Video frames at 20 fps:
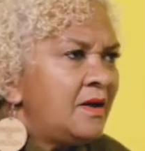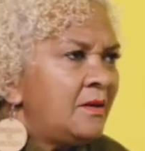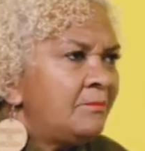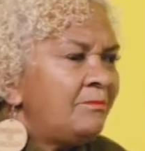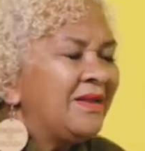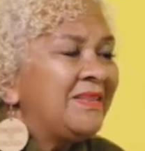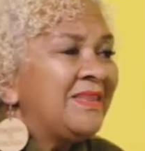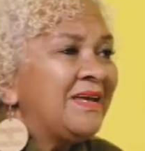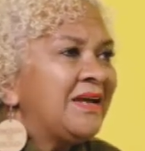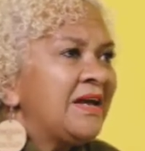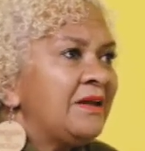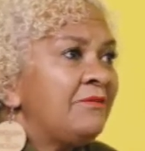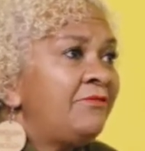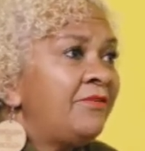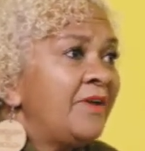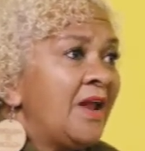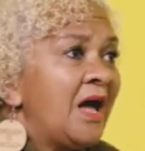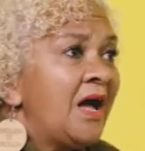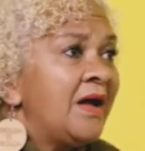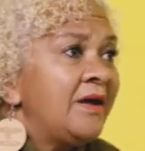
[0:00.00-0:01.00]
But they can
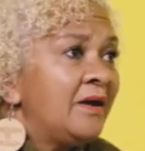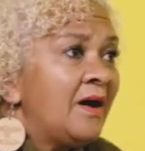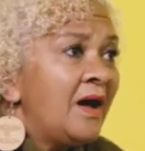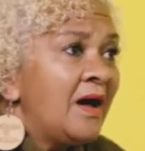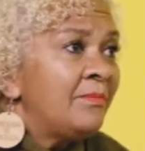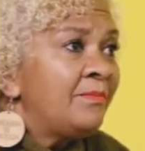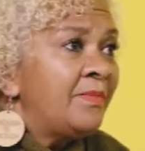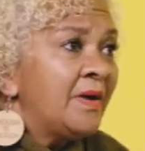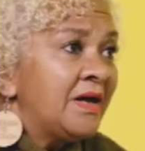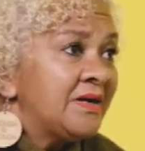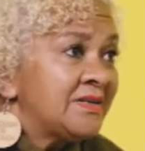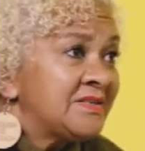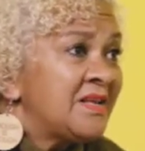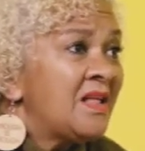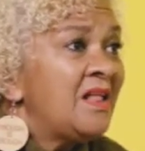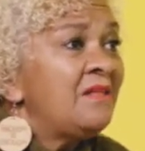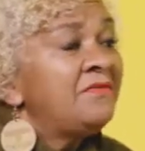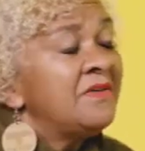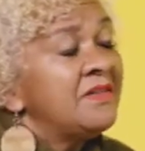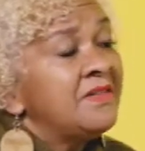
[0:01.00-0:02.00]
fly up by
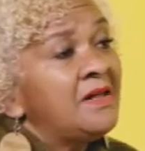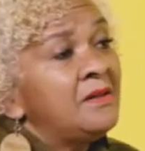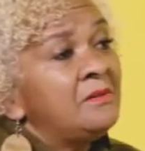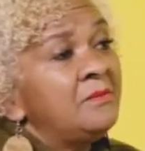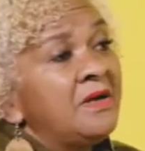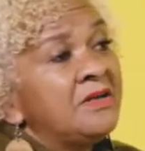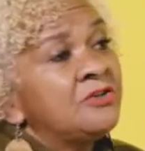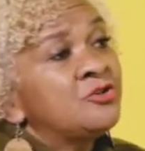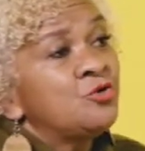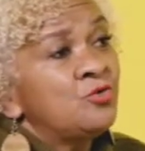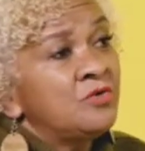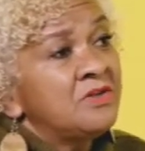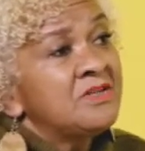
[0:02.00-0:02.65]
herself and they'll make sure they're